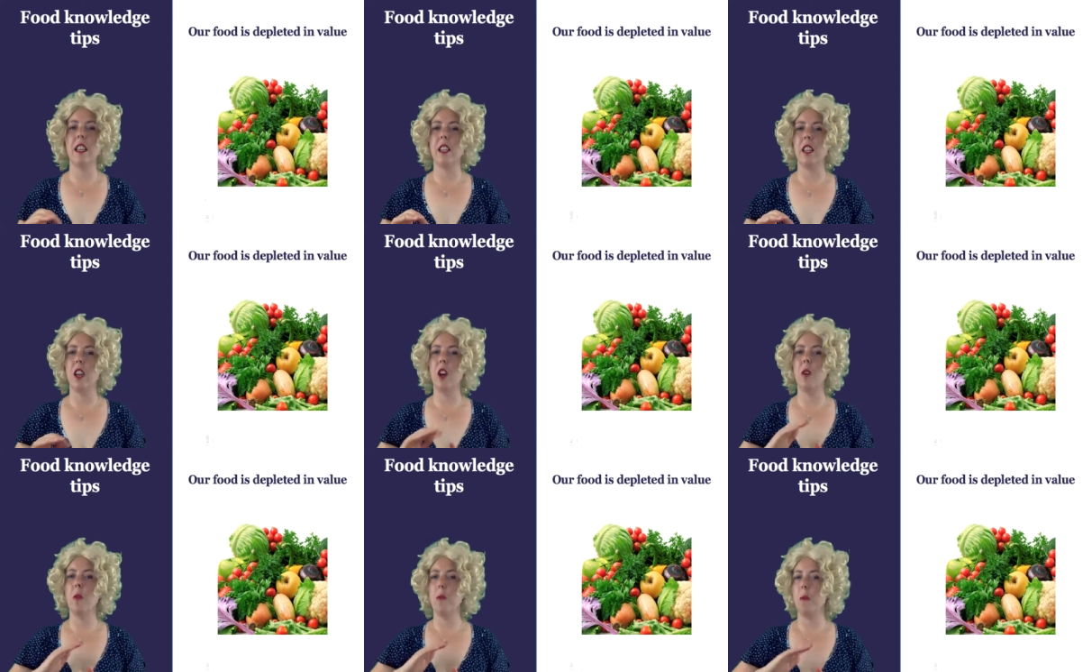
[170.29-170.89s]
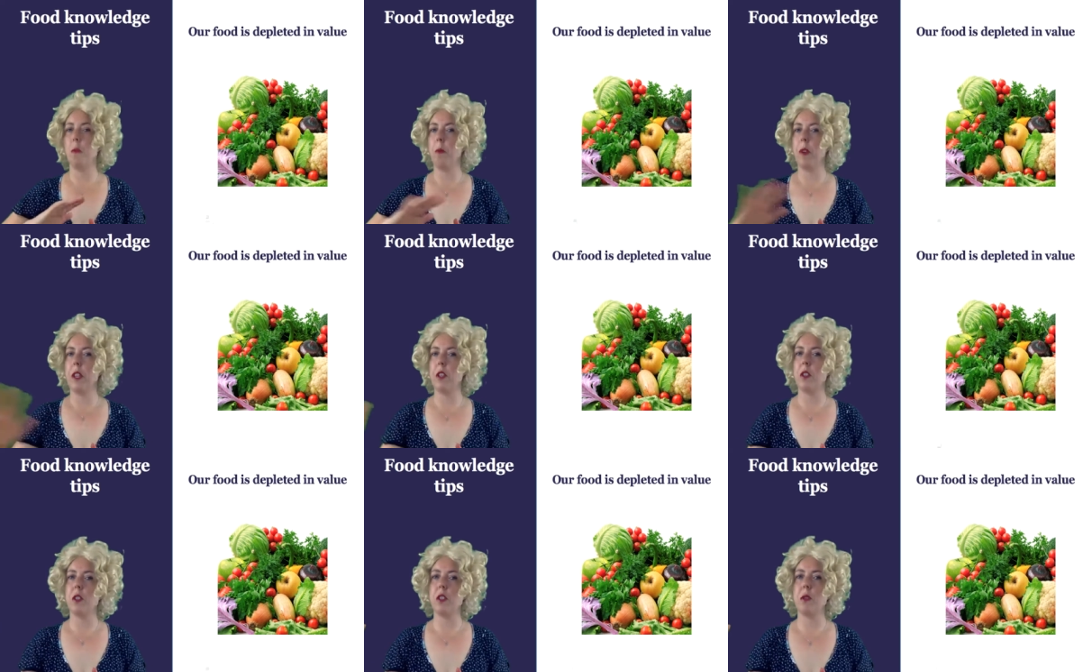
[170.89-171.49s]
No, we
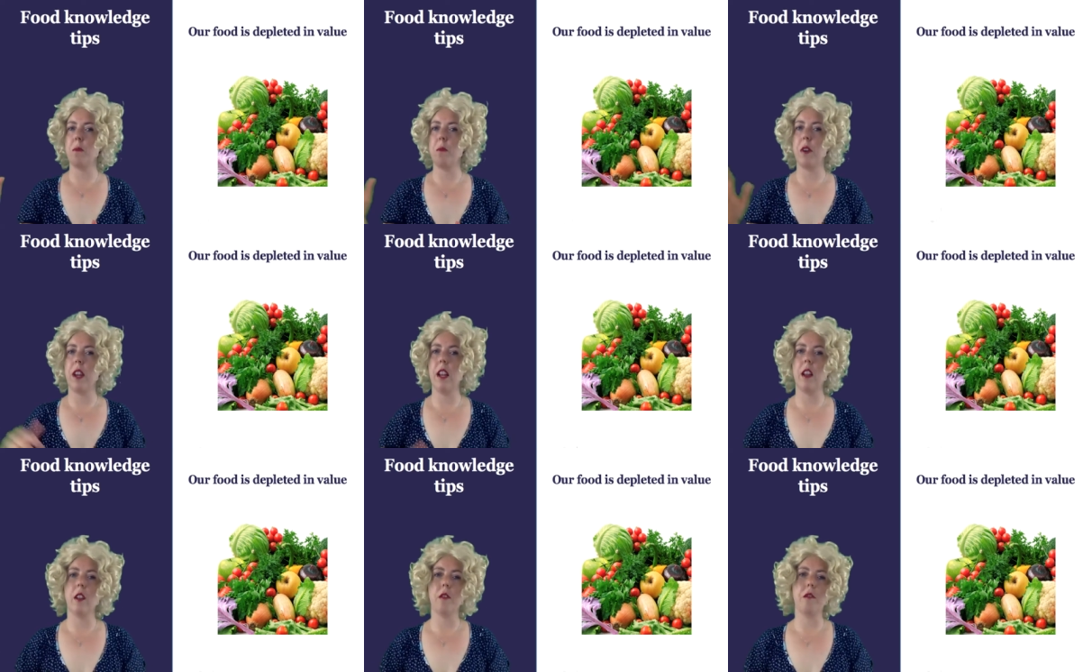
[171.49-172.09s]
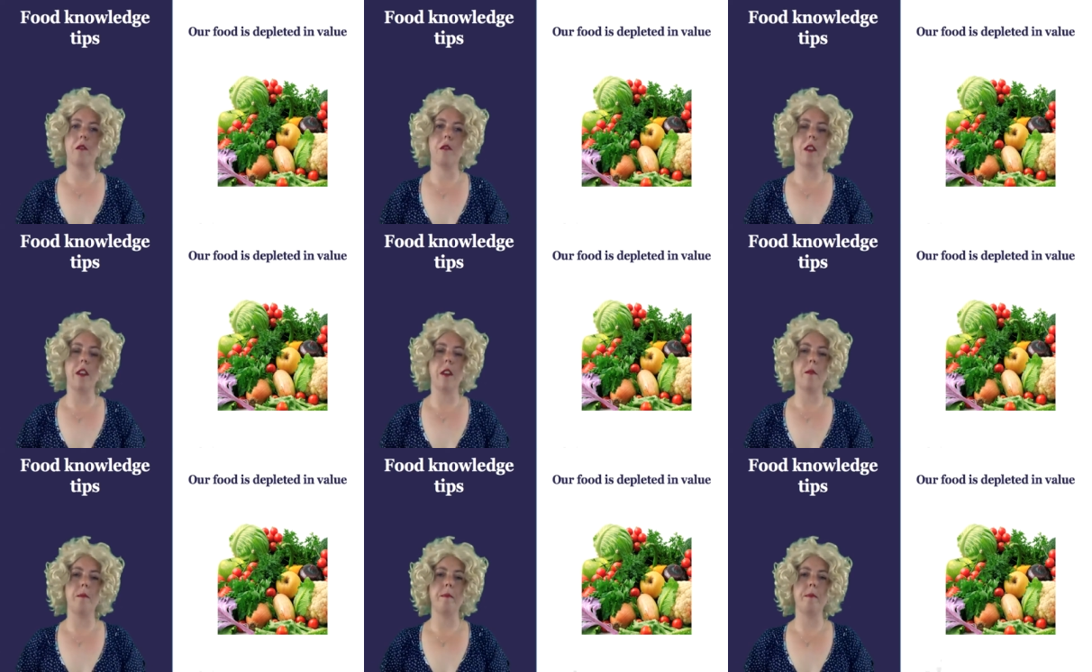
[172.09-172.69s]
just spray a lot of
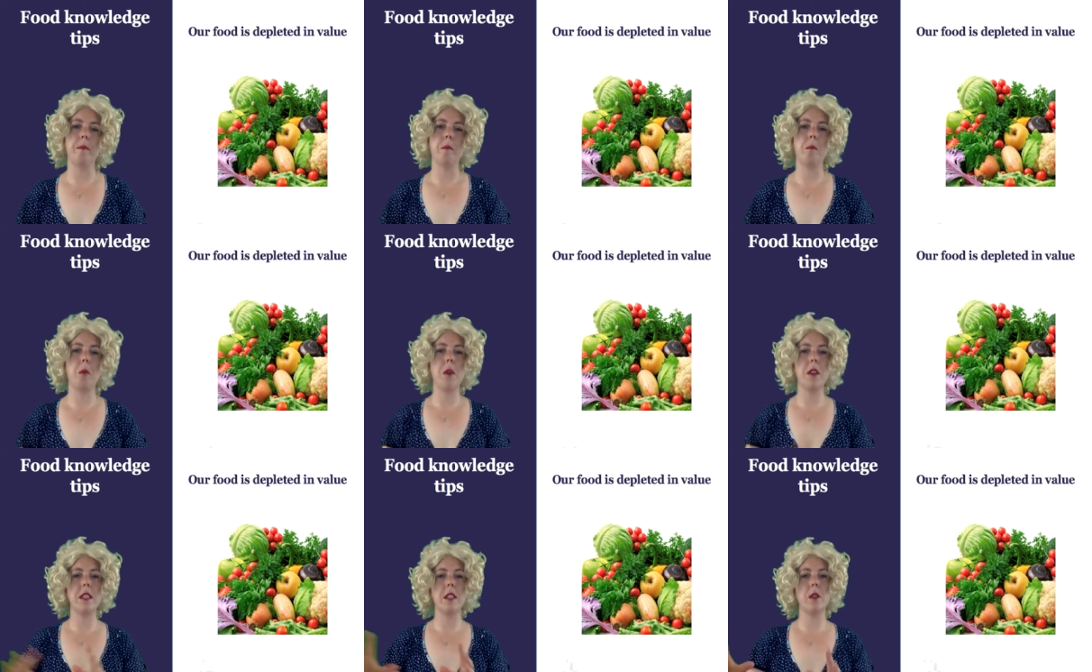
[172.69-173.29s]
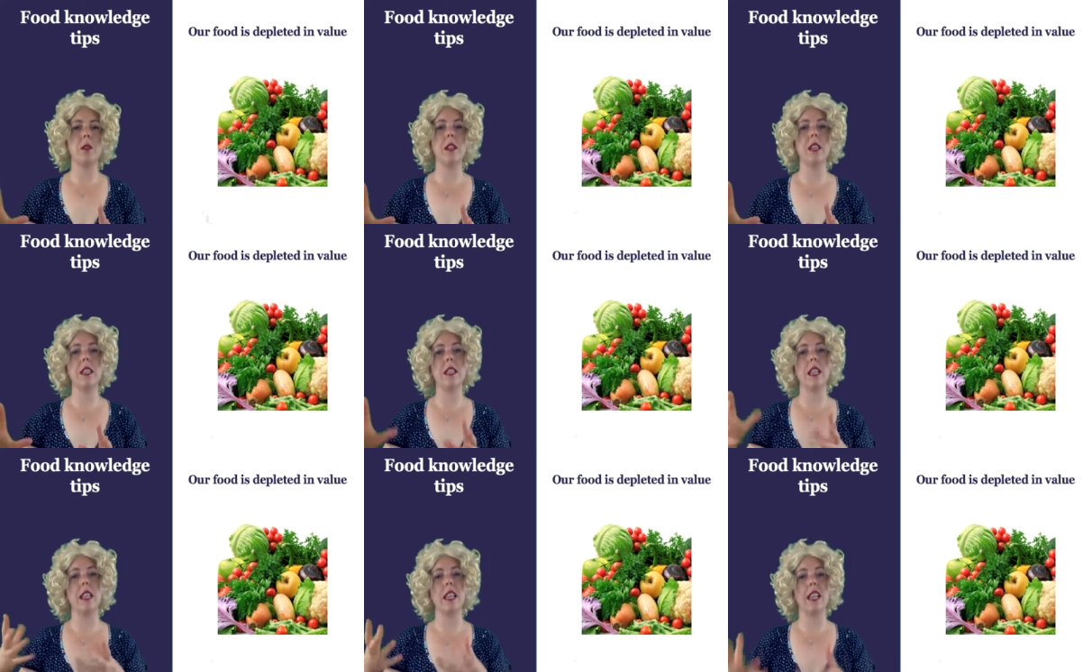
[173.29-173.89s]
poison on
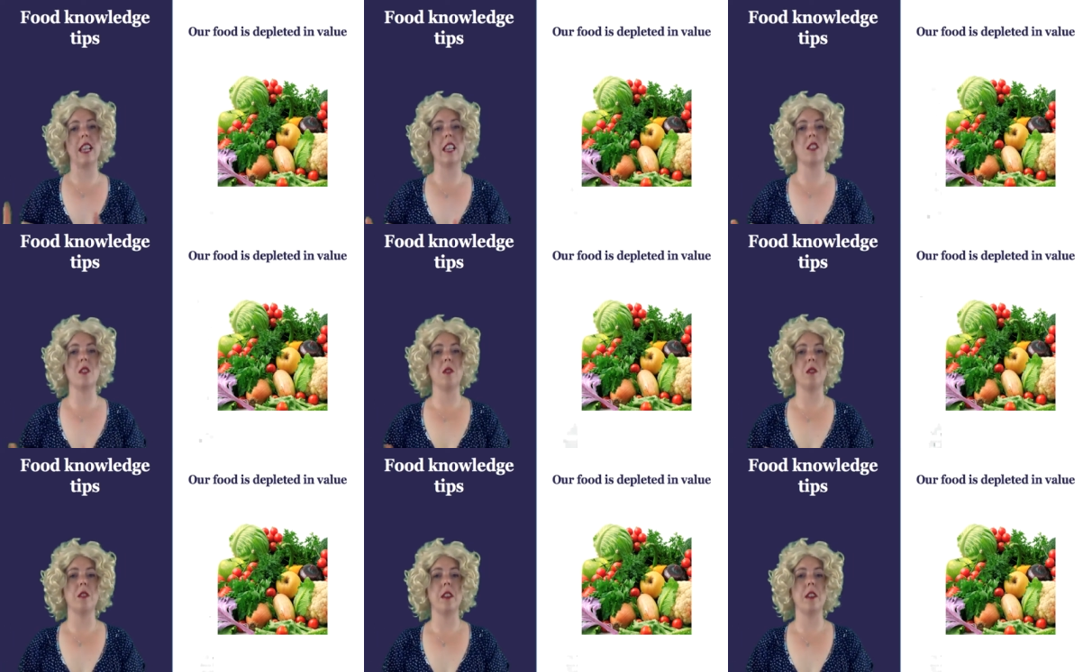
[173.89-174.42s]
it, and that lands